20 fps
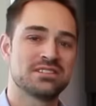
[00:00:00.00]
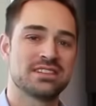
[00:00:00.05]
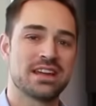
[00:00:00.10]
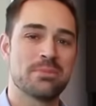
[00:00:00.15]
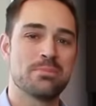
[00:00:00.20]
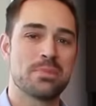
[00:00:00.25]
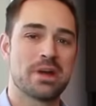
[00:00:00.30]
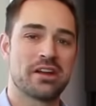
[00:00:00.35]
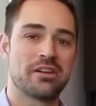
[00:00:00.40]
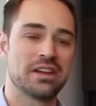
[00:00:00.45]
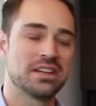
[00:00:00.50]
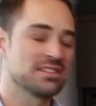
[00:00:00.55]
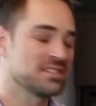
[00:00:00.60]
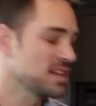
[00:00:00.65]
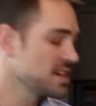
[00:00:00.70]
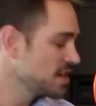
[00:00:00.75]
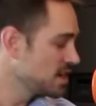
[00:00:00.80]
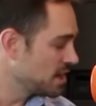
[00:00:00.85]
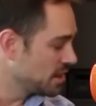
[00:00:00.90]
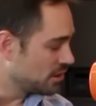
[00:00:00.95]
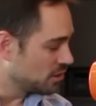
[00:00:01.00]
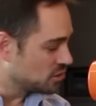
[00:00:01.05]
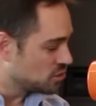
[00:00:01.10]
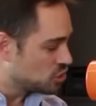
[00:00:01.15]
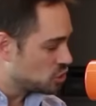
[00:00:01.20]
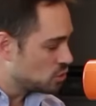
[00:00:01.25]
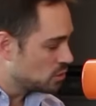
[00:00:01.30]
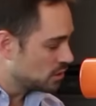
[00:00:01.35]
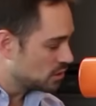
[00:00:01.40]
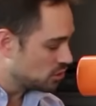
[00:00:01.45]
stem bearings. There's
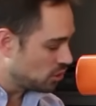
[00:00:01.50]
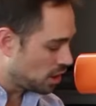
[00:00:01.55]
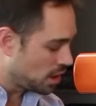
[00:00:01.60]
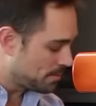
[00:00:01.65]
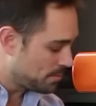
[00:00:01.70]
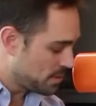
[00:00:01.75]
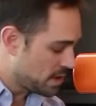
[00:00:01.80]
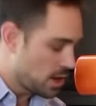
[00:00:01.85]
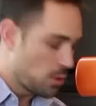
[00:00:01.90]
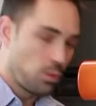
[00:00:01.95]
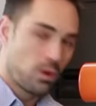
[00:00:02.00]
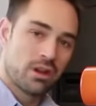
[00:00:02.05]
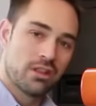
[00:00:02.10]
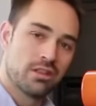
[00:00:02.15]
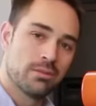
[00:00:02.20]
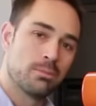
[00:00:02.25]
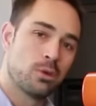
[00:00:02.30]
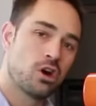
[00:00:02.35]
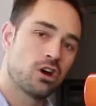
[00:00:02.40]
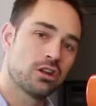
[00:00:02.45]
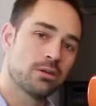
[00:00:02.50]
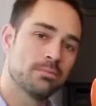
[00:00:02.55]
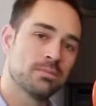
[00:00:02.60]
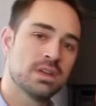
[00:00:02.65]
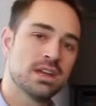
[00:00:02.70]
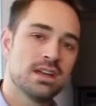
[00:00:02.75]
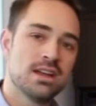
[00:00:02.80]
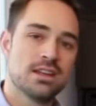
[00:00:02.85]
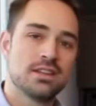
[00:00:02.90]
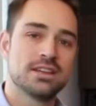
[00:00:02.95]
two in the top and one in the bottom.
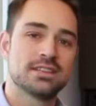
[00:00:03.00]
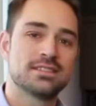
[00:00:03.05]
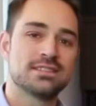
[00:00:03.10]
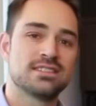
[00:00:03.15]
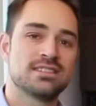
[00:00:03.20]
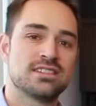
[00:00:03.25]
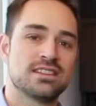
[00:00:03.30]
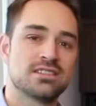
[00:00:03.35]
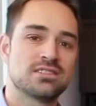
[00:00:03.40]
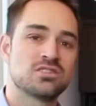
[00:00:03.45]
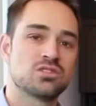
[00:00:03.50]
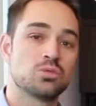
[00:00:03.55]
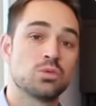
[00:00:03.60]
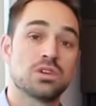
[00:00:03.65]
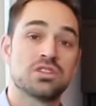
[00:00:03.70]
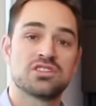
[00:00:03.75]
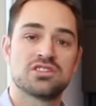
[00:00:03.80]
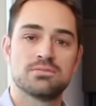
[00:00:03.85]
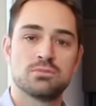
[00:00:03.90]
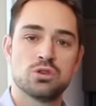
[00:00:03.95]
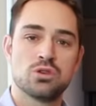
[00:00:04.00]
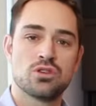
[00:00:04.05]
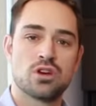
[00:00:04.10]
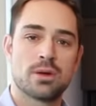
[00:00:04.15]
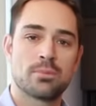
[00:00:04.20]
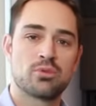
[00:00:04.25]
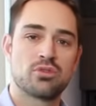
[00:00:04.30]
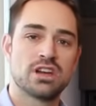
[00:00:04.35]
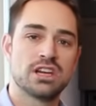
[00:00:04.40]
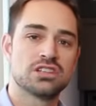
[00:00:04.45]
This assists with smooth
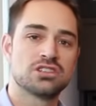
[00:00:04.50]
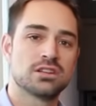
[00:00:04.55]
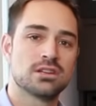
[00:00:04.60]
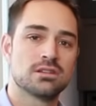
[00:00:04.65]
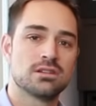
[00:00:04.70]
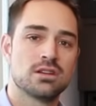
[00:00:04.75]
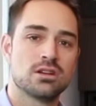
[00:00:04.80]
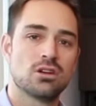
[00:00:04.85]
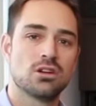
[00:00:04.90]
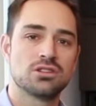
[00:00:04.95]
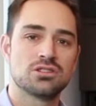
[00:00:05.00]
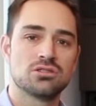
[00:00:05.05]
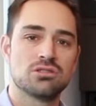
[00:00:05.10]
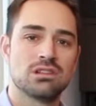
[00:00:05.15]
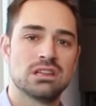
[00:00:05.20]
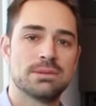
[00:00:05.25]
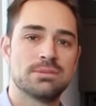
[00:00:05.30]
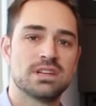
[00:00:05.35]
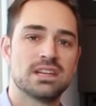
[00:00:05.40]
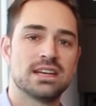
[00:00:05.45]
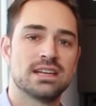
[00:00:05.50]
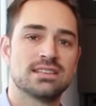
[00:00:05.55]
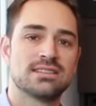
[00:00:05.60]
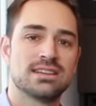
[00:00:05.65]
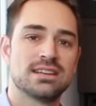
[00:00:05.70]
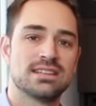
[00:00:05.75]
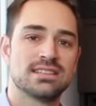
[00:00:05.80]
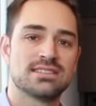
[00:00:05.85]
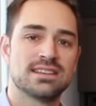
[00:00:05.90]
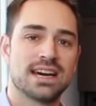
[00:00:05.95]
operation and also eliminates
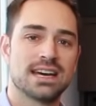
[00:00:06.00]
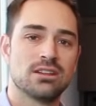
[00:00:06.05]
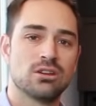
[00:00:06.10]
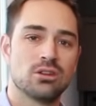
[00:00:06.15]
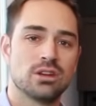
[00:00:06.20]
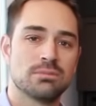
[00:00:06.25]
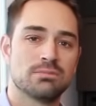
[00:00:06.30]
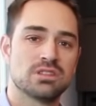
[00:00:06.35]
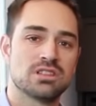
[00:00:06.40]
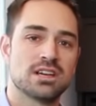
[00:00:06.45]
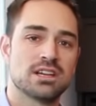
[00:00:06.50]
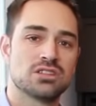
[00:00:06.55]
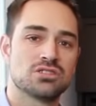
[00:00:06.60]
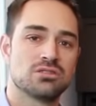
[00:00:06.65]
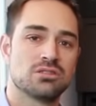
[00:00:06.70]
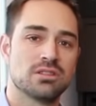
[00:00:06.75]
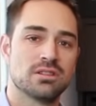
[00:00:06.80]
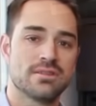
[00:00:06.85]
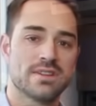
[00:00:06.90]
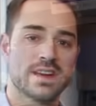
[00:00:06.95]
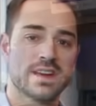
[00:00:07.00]
any siloing potential in the